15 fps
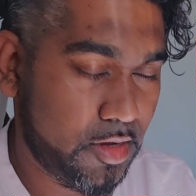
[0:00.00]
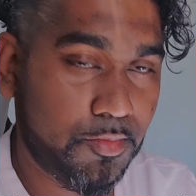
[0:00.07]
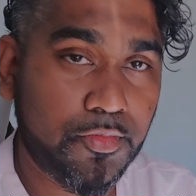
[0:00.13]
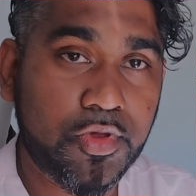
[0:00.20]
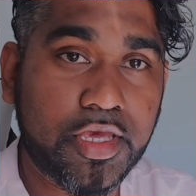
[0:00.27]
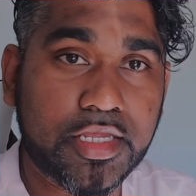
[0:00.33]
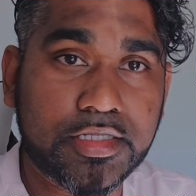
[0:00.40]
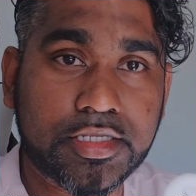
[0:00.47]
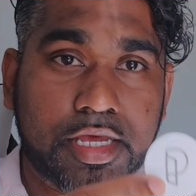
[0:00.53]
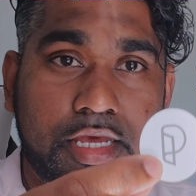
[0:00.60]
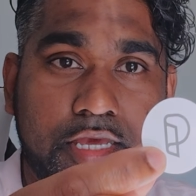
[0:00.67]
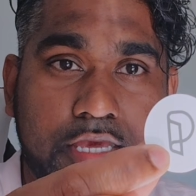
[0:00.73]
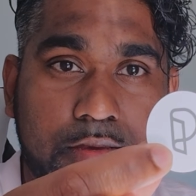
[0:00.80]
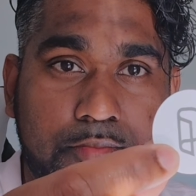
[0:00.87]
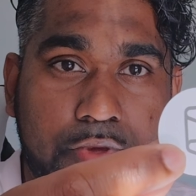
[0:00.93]
We get
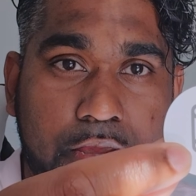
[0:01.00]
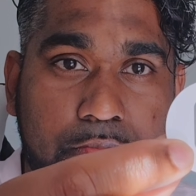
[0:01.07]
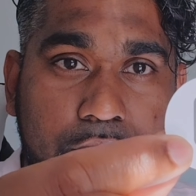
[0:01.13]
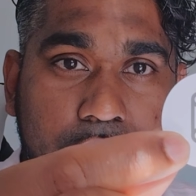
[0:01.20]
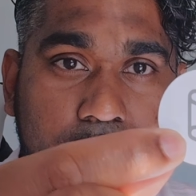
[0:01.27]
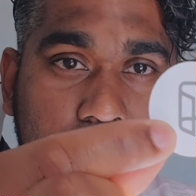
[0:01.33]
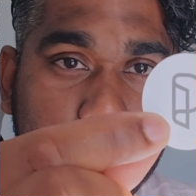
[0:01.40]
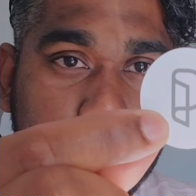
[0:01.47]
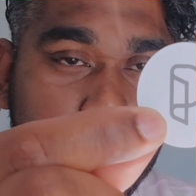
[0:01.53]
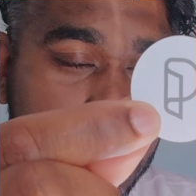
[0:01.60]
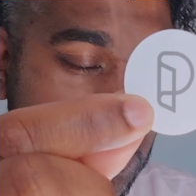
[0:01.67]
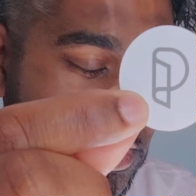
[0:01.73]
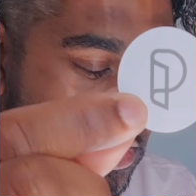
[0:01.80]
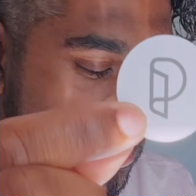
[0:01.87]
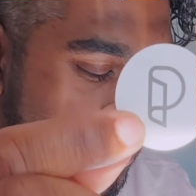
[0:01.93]
a Paperlike
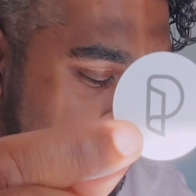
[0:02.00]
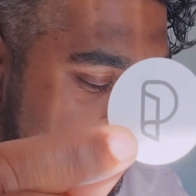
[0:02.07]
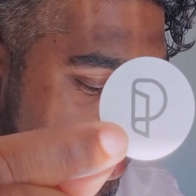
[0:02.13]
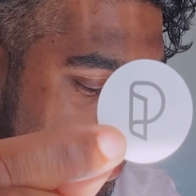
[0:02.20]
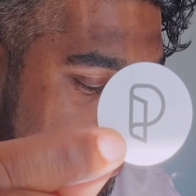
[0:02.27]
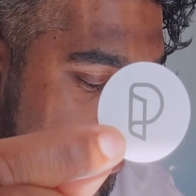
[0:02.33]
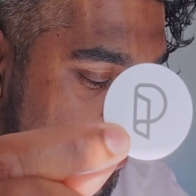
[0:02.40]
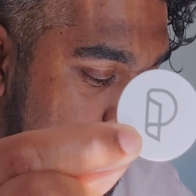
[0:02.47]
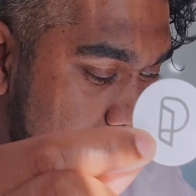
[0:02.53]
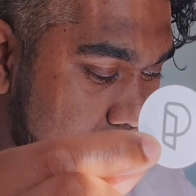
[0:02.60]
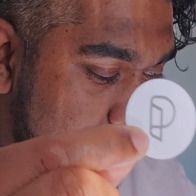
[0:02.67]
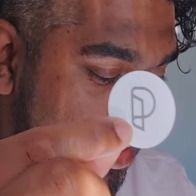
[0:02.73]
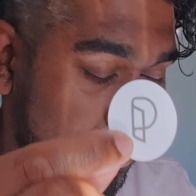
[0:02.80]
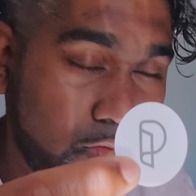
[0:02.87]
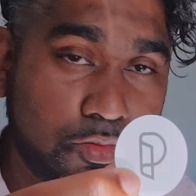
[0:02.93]
logo stickers,
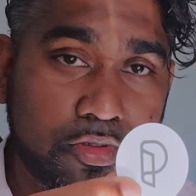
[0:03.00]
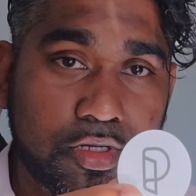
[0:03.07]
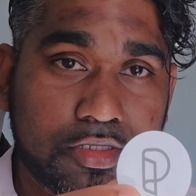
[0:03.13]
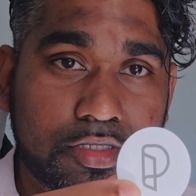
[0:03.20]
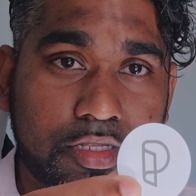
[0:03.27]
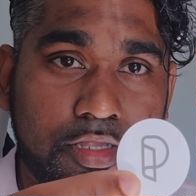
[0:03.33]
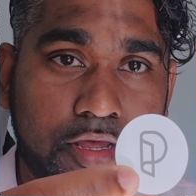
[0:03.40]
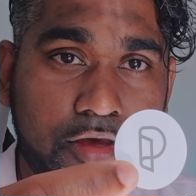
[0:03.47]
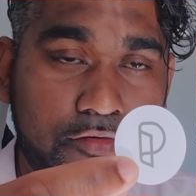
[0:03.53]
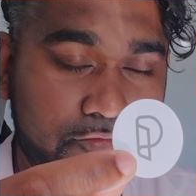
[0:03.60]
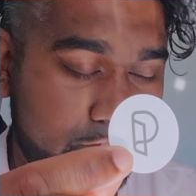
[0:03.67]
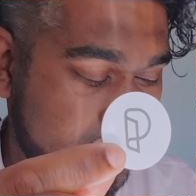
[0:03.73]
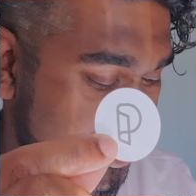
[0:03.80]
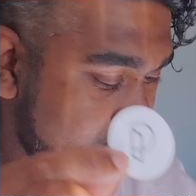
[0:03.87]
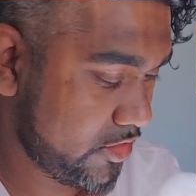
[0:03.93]
and who doesn't
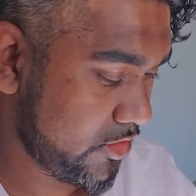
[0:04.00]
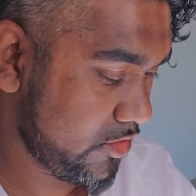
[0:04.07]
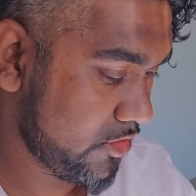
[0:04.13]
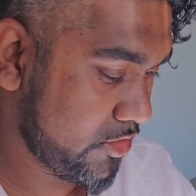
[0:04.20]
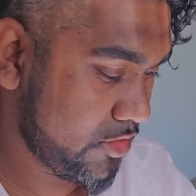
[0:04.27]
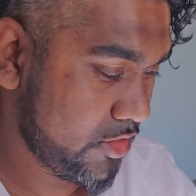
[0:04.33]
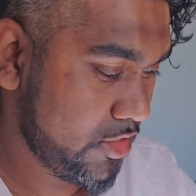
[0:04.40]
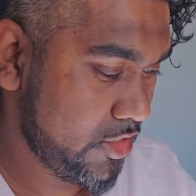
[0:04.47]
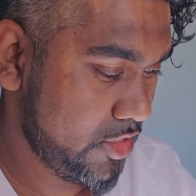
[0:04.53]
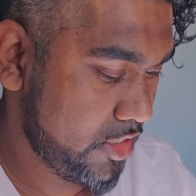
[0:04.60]
love stickers?